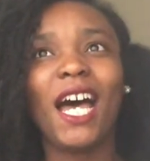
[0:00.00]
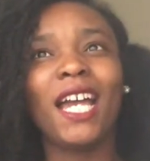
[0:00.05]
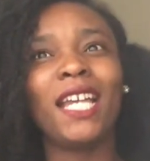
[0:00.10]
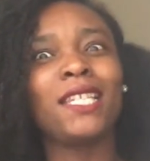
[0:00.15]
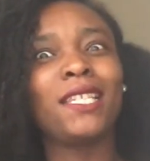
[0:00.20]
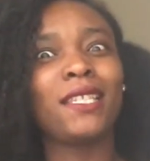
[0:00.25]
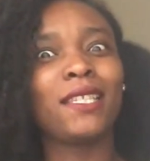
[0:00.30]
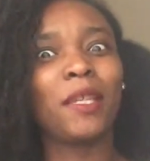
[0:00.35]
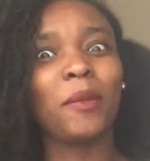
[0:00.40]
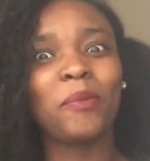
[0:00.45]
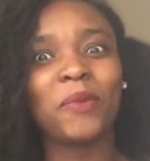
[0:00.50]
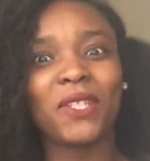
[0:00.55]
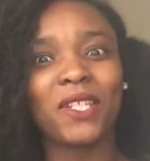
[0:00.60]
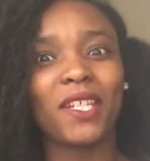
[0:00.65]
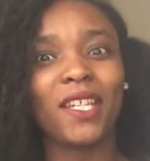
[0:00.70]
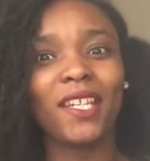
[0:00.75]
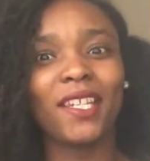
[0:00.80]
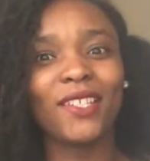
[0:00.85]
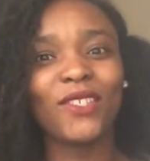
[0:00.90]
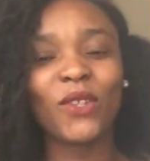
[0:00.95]
I skipped a
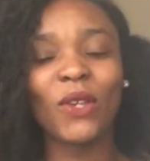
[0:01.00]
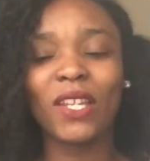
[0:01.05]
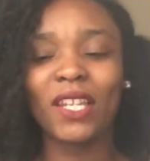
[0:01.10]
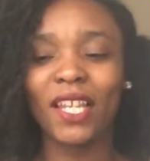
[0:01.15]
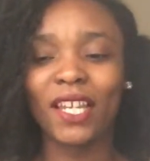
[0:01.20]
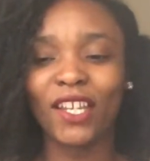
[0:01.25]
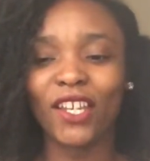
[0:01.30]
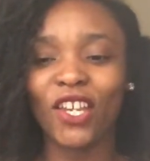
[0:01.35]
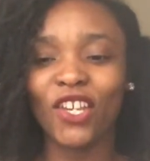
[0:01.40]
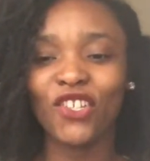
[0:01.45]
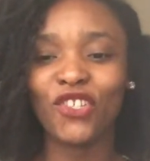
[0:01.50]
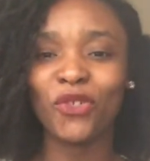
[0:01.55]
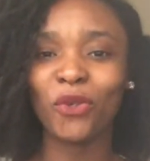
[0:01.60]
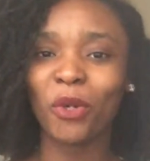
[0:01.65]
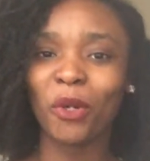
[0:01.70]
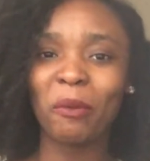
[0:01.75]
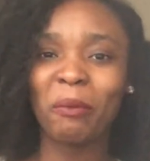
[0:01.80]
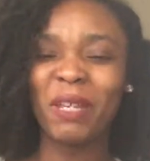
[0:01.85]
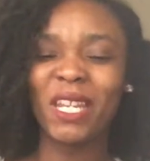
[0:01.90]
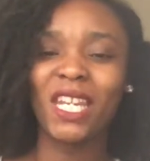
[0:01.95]
day. So I'd like do it
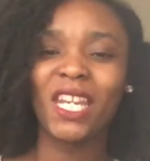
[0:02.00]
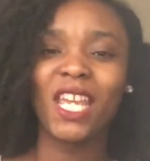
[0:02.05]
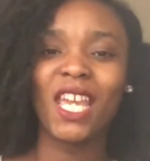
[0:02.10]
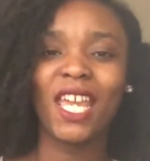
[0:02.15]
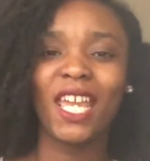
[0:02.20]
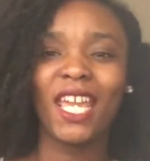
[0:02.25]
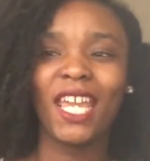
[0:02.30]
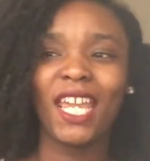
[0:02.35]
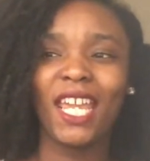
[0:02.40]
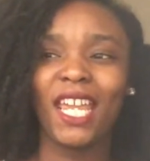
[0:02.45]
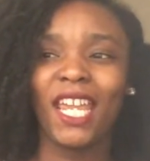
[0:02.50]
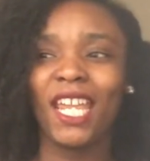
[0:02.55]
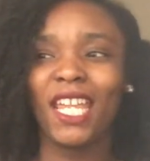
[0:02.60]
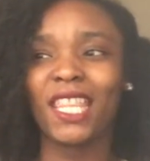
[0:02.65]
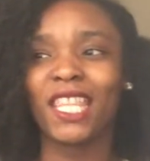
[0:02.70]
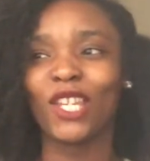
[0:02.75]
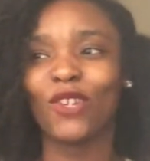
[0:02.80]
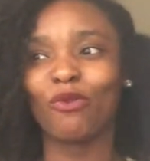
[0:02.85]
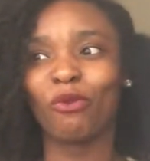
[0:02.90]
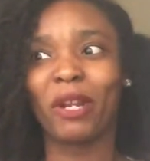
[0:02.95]
on Monday,
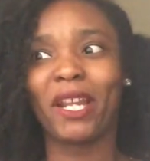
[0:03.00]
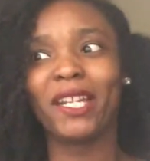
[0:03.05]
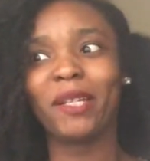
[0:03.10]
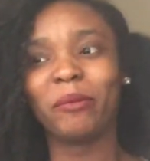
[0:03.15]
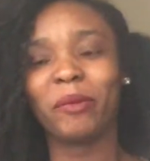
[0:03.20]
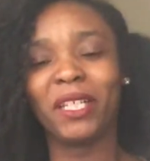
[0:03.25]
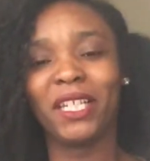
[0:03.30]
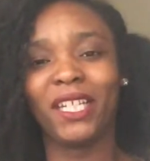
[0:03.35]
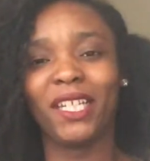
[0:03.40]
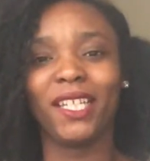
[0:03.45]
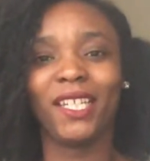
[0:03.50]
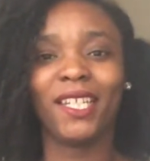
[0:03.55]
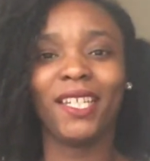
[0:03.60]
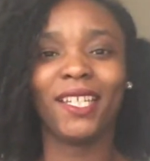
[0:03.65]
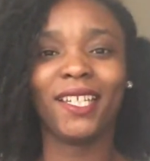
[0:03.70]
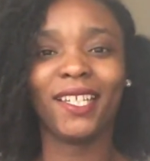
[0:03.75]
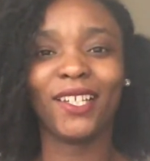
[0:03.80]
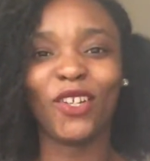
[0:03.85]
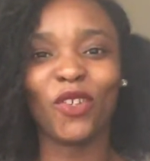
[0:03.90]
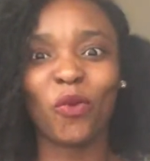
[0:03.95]
then
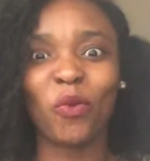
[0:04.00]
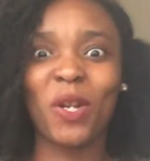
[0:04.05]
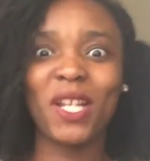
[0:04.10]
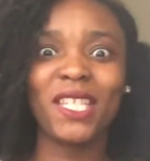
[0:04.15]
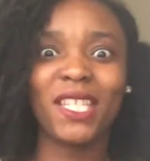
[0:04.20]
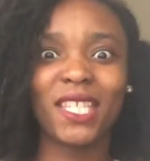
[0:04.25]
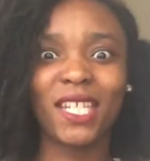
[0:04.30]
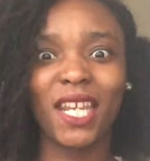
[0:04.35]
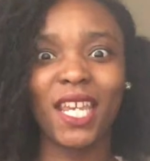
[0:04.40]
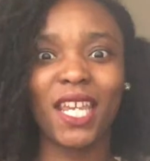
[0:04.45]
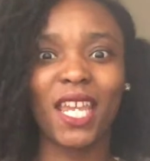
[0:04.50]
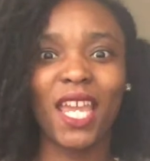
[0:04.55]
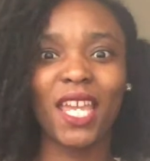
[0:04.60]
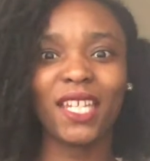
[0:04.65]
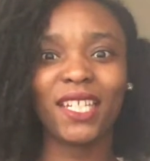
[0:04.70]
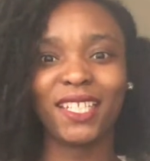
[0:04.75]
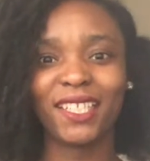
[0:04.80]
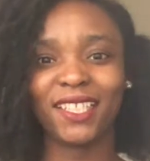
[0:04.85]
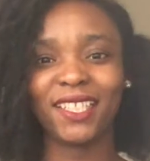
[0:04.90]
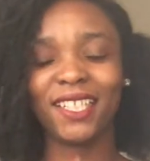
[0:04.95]
randomly on Wednesday
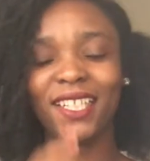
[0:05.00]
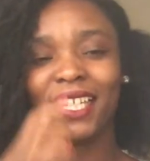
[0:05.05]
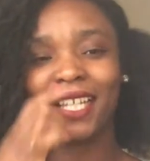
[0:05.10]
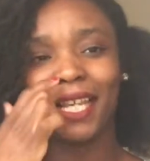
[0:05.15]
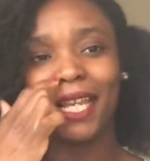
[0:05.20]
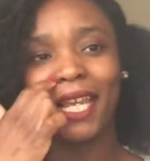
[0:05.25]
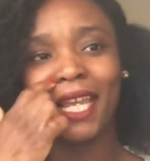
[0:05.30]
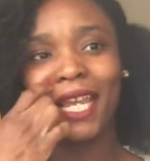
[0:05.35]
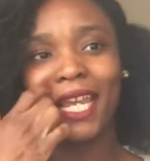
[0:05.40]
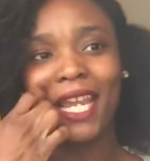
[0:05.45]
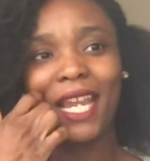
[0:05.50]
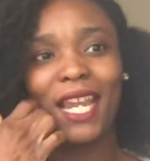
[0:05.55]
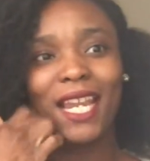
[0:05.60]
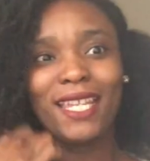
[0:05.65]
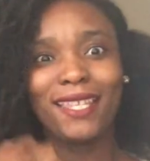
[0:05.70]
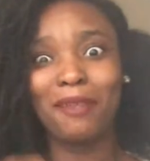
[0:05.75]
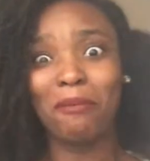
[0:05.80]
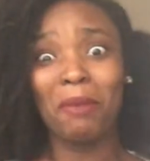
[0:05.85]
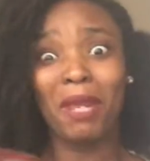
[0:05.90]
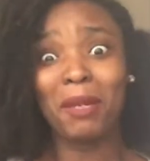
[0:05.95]
again,
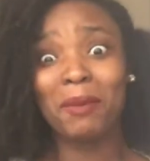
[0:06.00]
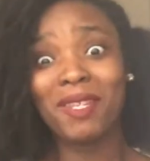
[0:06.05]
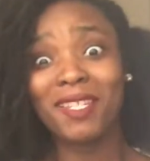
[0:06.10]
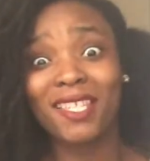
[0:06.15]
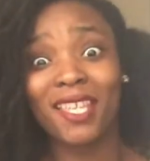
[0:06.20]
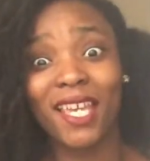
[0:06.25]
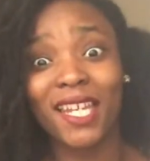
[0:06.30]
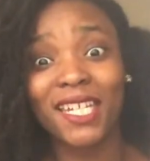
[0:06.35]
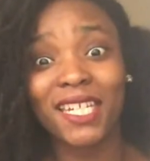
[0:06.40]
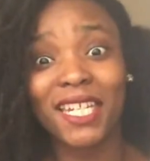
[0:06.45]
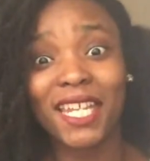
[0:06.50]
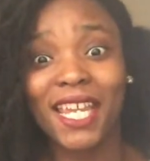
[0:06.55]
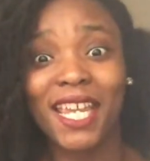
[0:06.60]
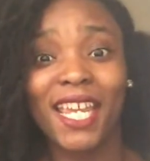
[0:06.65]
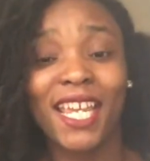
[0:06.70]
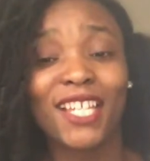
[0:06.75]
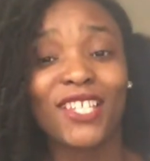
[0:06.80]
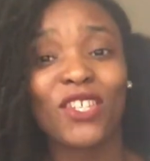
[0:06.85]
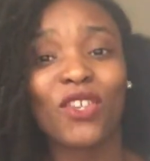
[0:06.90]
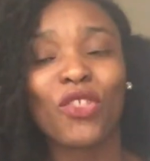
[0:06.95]
then maybe
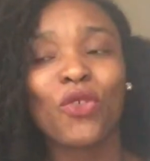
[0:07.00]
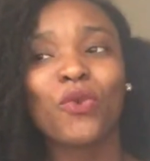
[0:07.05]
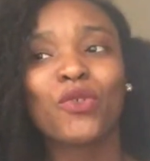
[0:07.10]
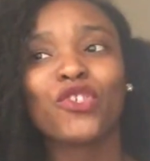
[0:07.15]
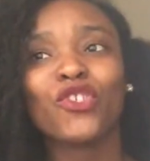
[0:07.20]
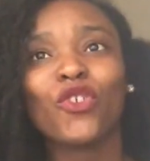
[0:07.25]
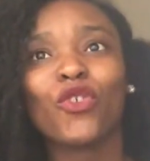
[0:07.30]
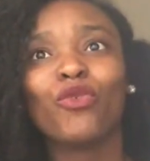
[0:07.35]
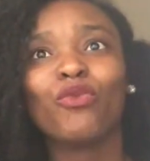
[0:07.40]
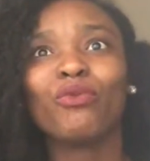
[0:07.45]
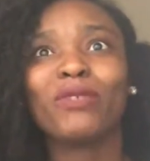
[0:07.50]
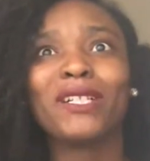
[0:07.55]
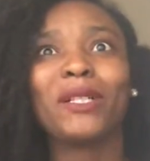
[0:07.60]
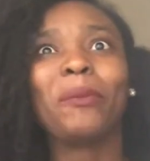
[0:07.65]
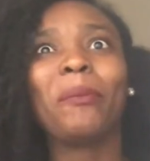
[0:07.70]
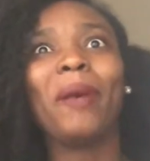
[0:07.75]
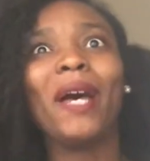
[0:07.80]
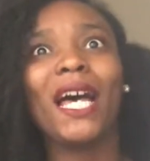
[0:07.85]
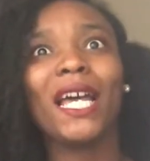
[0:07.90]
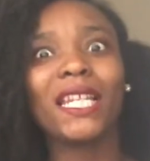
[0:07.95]
Saturday. So there was no real
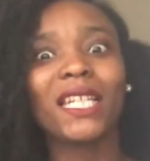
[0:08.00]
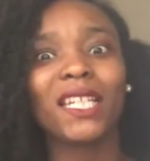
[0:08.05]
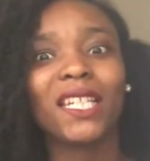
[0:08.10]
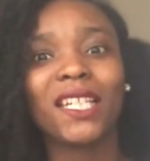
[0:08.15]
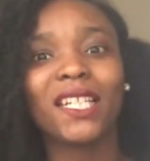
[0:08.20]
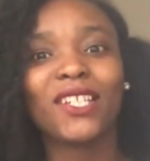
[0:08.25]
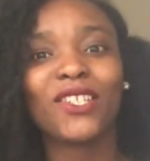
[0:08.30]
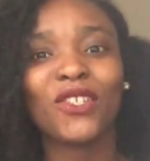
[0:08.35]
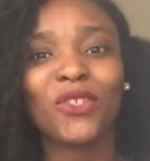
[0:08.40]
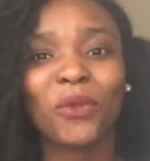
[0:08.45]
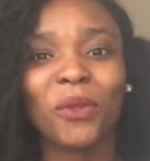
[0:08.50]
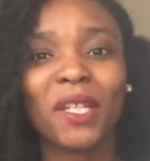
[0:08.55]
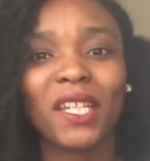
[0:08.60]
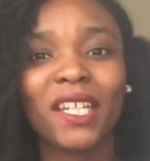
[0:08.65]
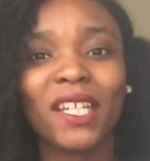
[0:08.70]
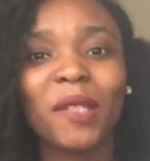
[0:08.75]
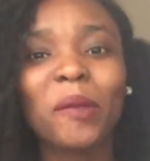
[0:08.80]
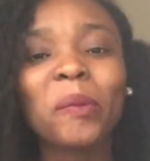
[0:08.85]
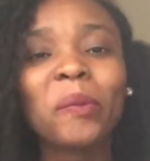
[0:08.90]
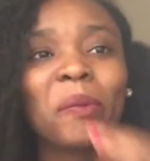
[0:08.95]
pattern to doing
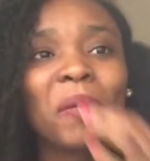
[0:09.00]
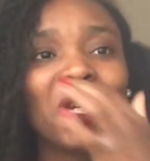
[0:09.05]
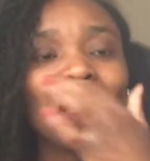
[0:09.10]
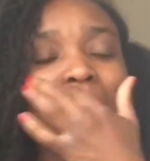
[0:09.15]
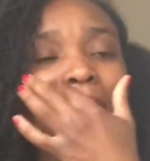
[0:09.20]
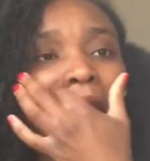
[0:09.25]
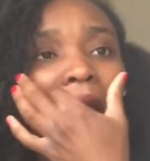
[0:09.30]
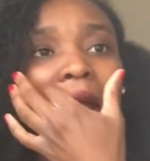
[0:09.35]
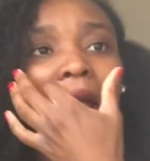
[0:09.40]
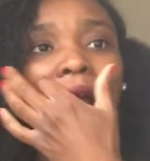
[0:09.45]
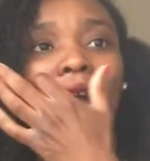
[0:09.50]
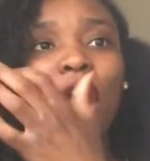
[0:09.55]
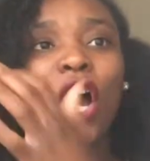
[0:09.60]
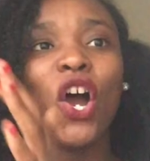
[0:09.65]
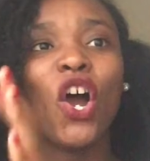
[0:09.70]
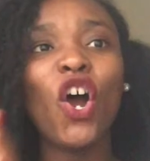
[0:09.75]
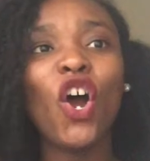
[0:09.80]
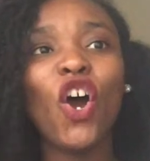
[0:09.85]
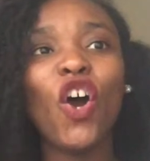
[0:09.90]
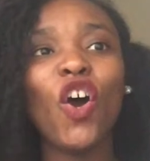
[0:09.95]
it, but
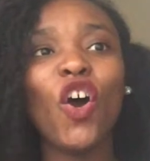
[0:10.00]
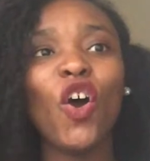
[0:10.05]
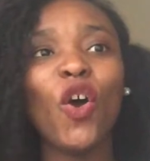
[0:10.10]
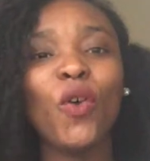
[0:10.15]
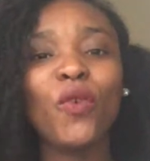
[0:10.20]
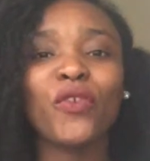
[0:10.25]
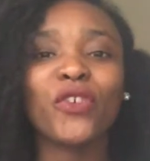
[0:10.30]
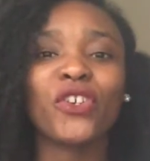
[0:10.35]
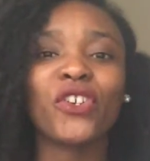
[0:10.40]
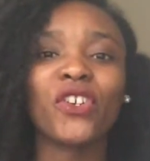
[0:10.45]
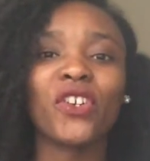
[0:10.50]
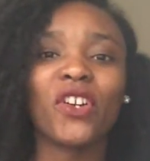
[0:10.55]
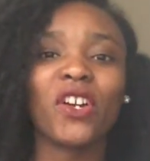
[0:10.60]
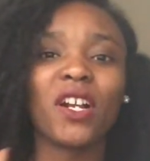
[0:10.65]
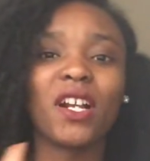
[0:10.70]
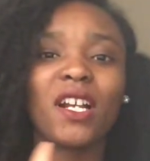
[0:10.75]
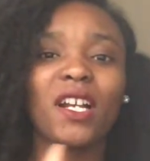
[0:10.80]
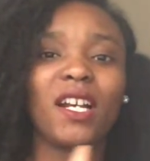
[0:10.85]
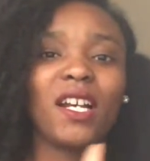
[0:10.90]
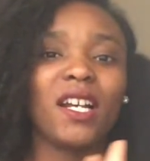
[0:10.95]

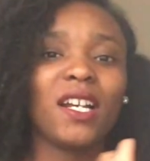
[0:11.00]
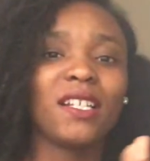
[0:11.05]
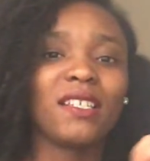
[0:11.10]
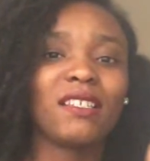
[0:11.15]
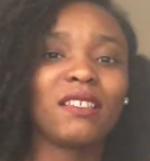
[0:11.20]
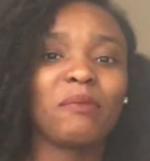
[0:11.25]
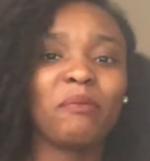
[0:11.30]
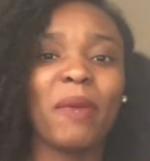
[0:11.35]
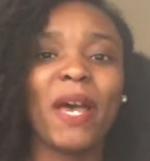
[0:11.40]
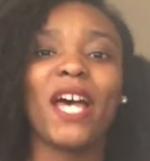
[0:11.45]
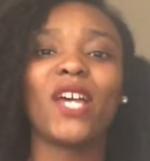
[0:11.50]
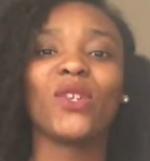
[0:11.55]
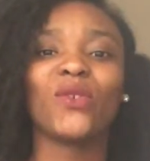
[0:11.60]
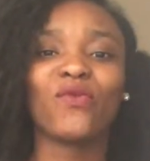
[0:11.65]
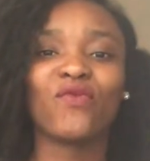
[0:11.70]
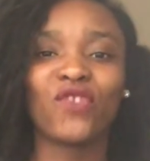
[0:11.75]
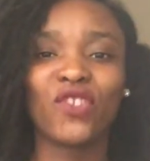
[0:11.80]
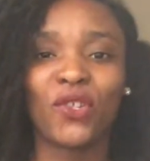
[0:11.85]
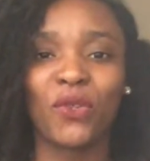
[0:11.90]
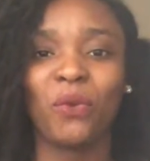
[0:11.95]
over a span
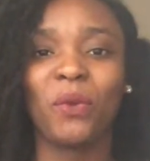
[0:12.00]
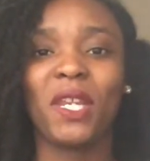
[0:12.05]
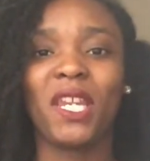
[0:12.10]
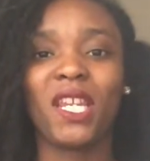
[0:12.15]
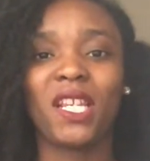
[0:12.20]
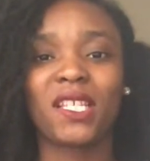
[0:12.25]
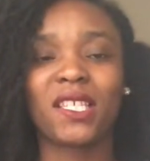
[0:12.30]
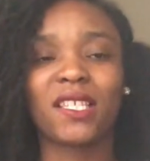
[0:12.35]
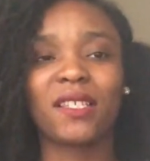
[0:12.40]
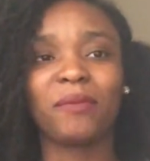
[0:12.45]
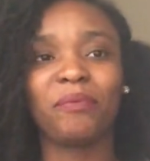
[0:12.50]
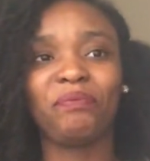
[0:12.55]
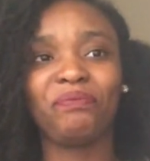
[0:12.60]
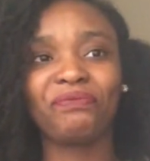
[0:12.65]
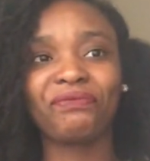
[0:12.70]
of 2 weeks,